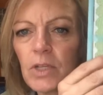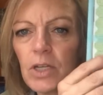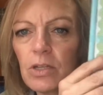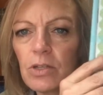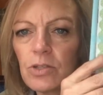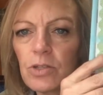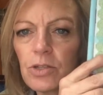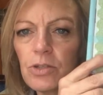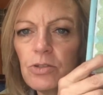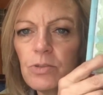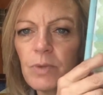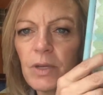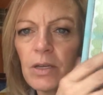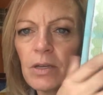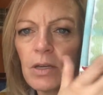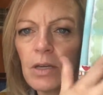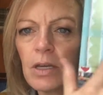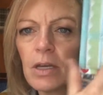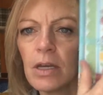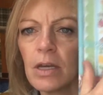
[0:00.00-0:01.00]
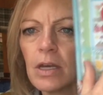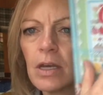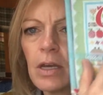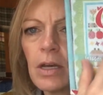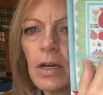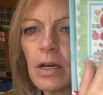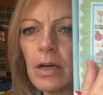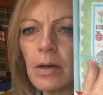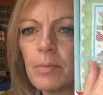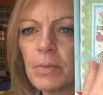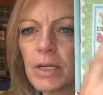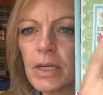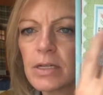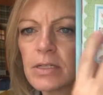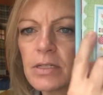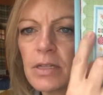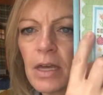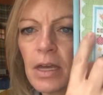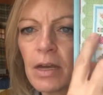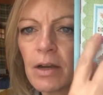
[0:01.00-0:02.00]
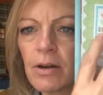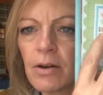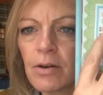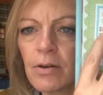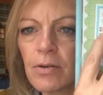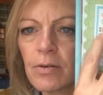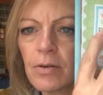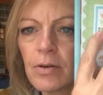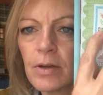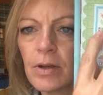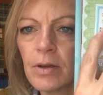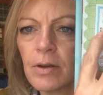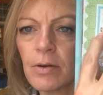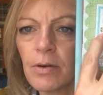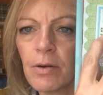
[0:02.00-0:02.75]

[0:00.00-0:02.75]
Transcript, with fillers: excuse me, um, because they are uh,